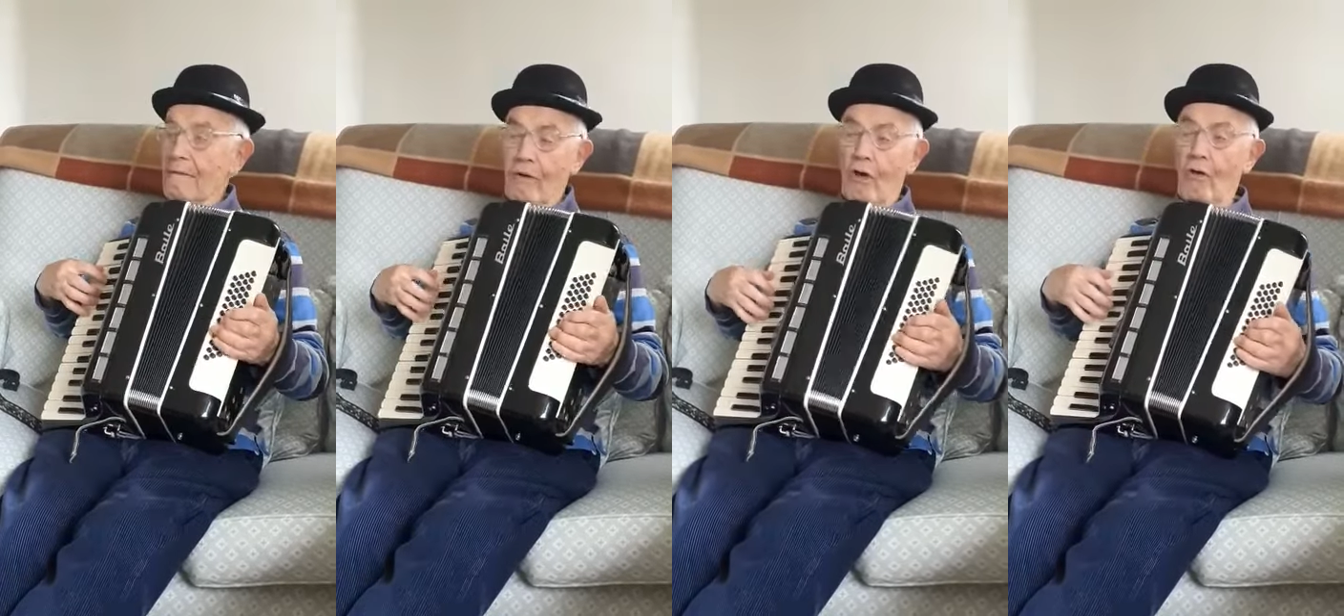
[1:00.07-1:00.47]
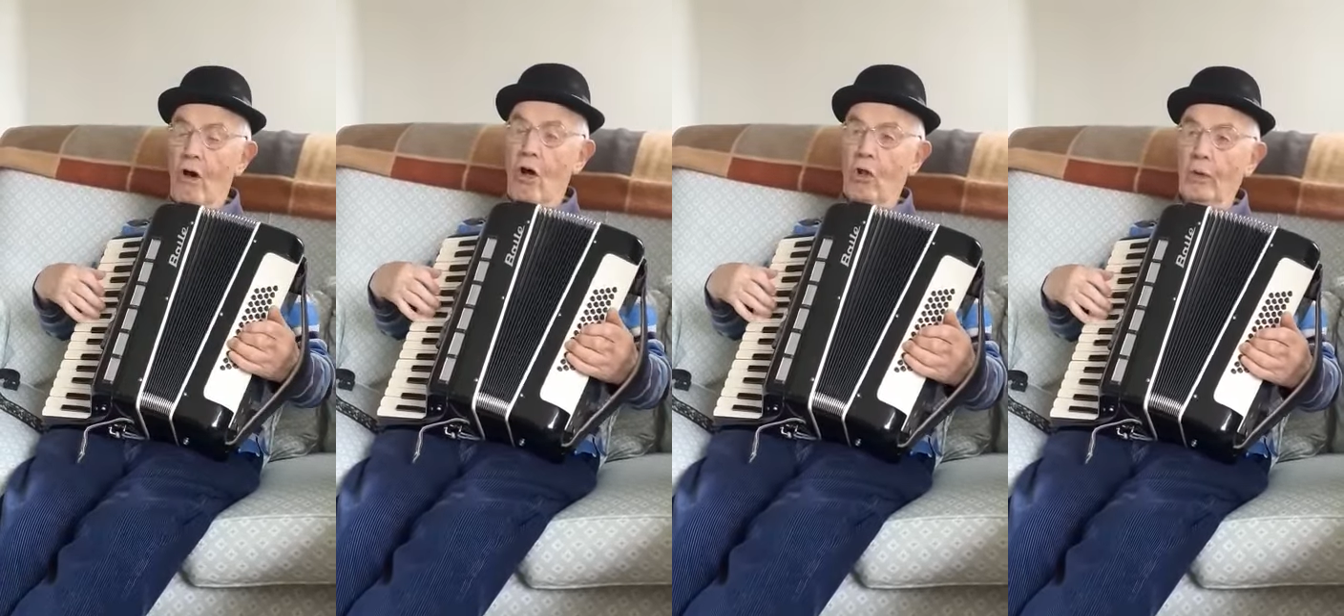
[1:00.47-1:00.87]
For
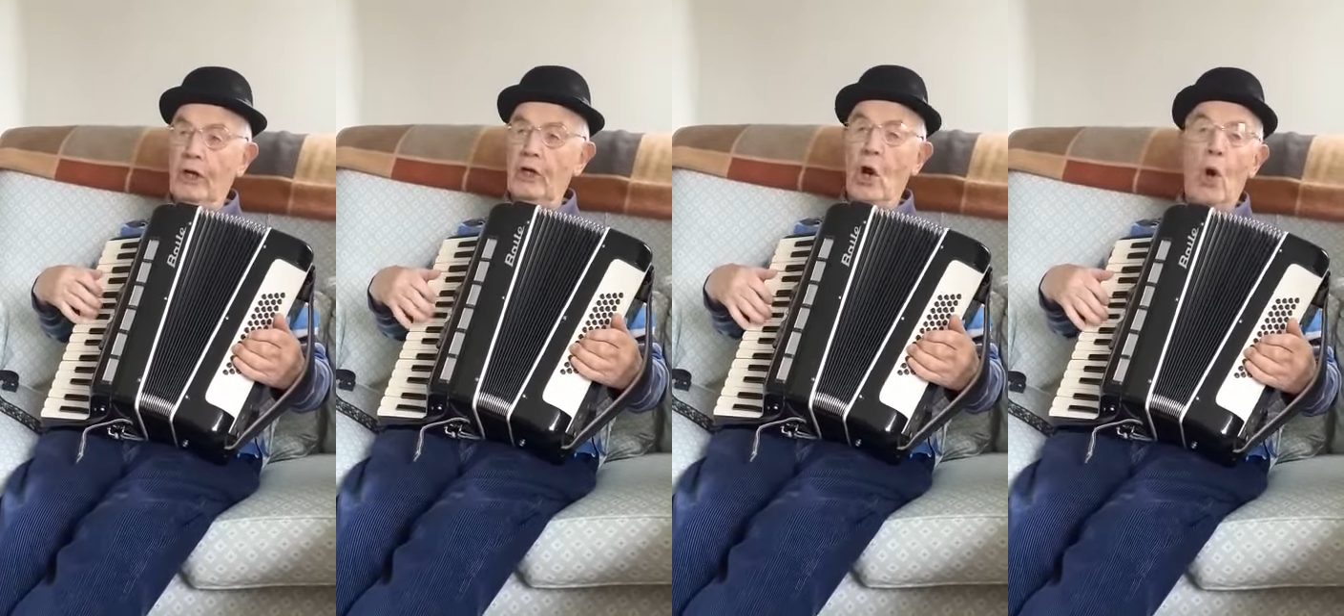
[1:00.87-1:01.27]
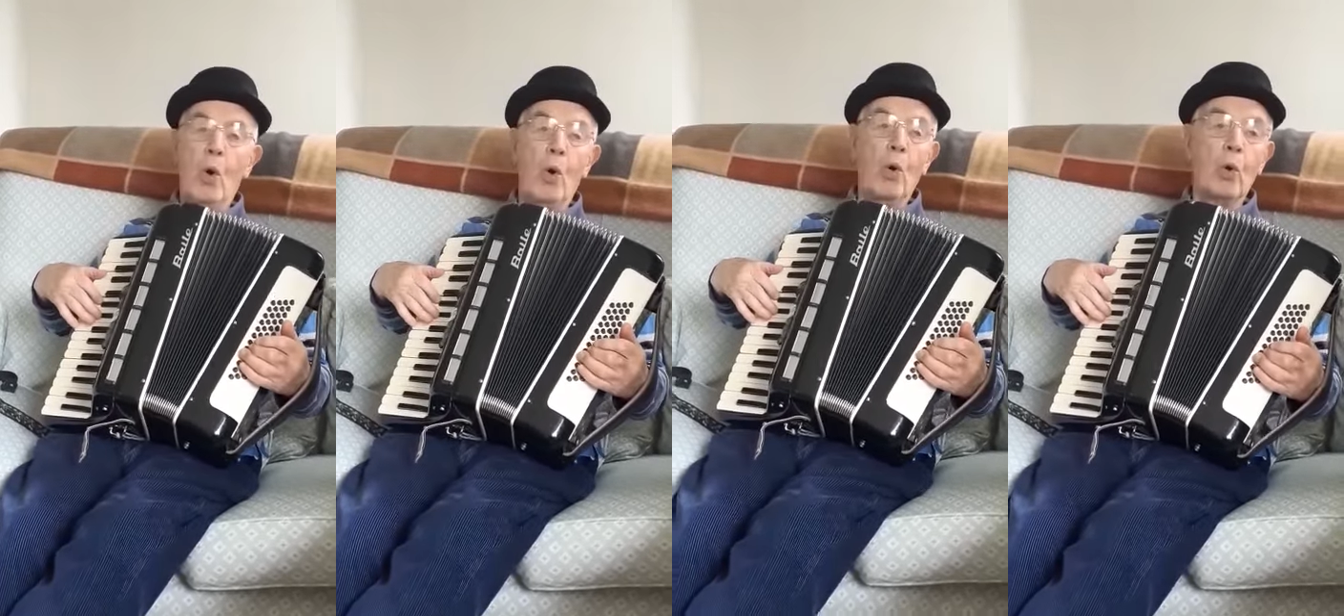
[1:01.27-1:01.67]
all we know,
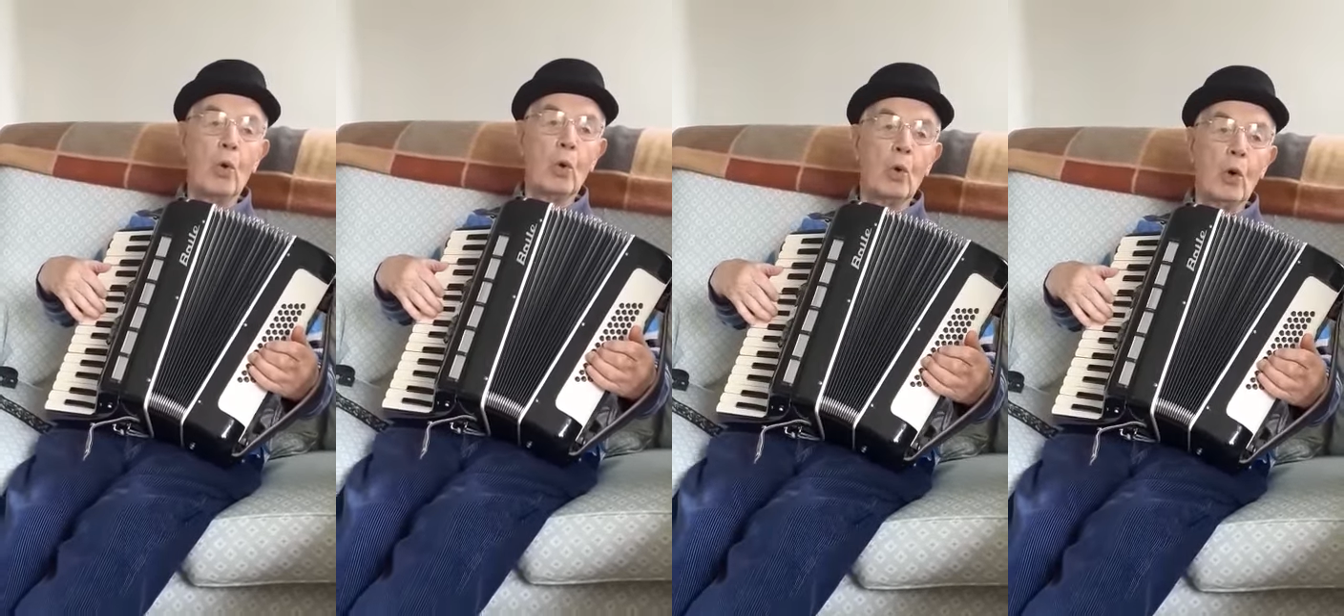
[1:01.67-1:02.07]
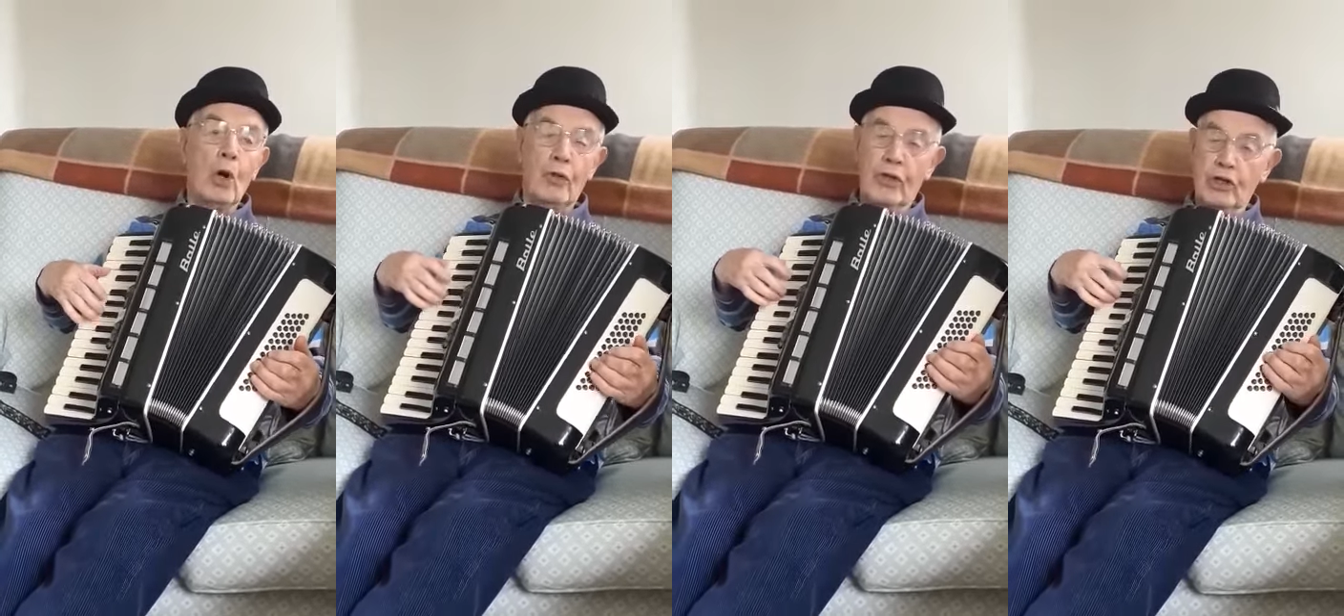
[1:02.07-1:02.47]

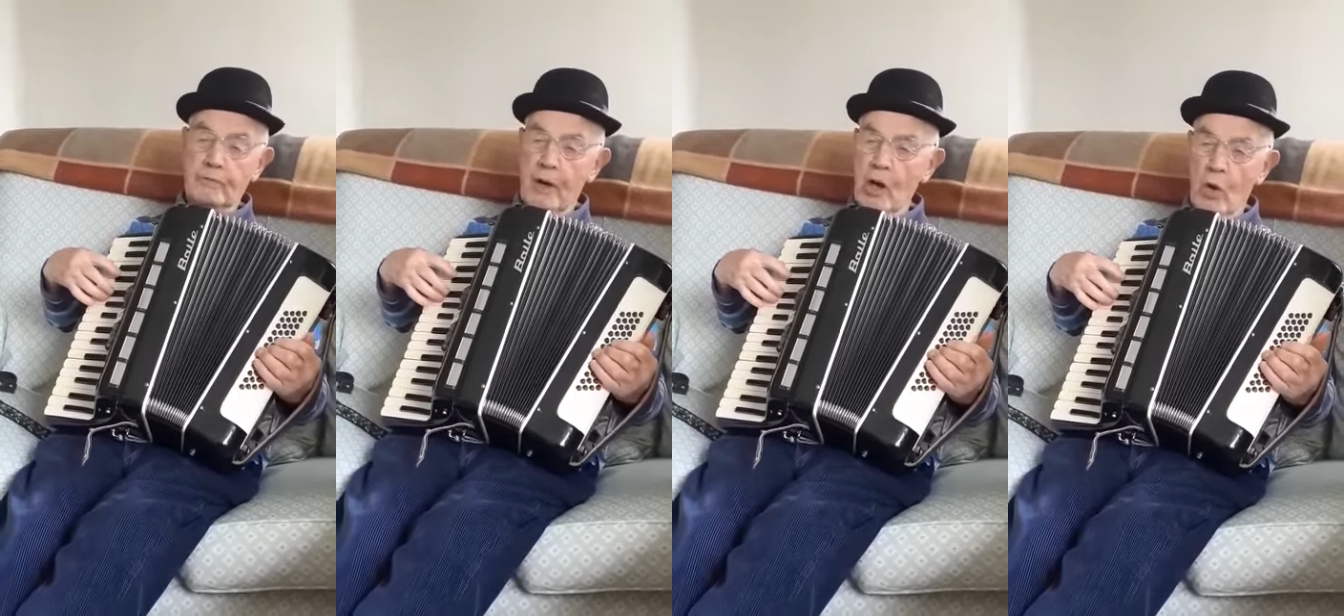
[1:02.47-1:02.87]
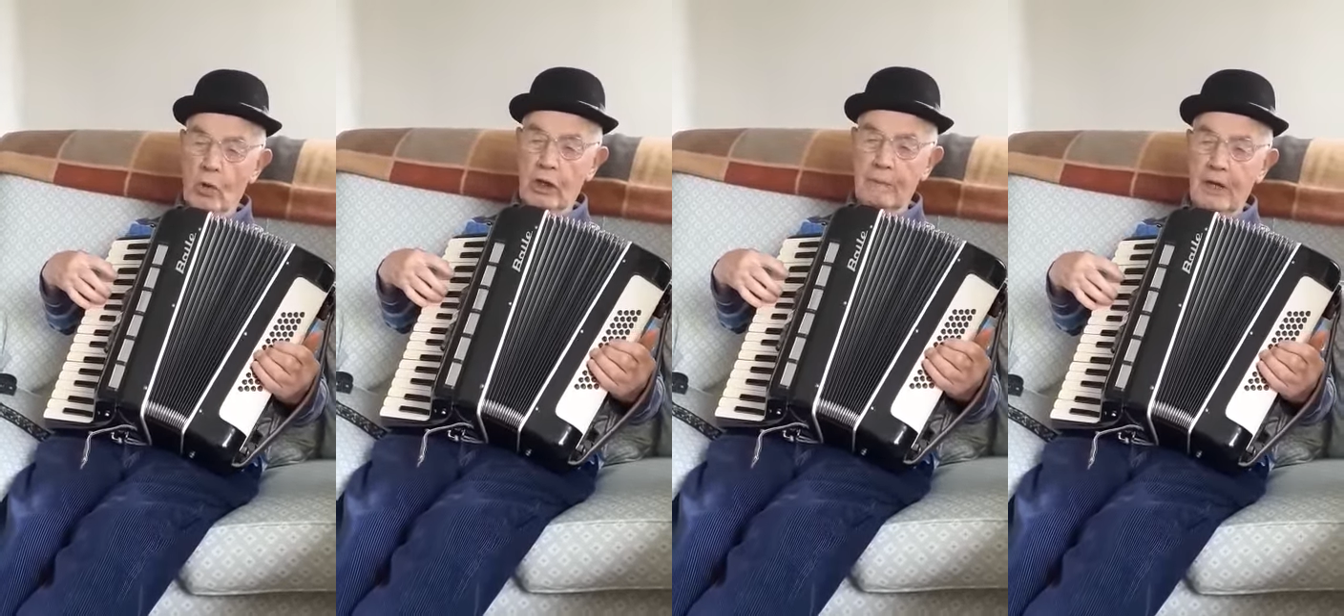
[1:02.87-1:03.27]
this may
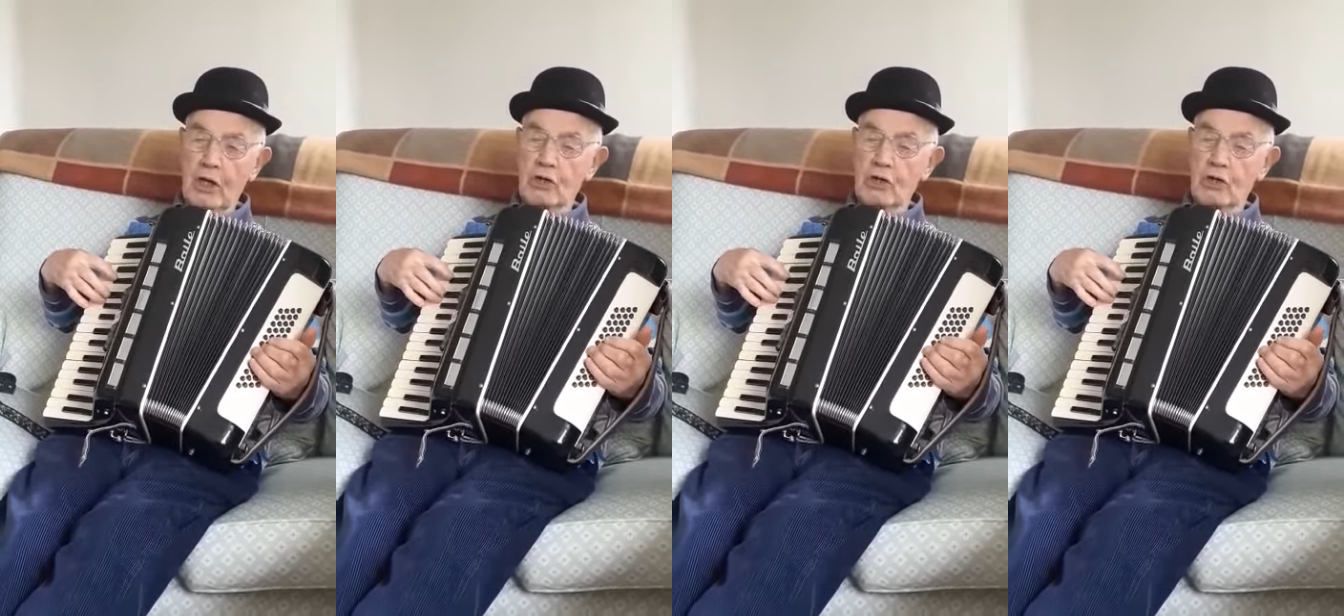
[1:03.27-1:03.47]
only be a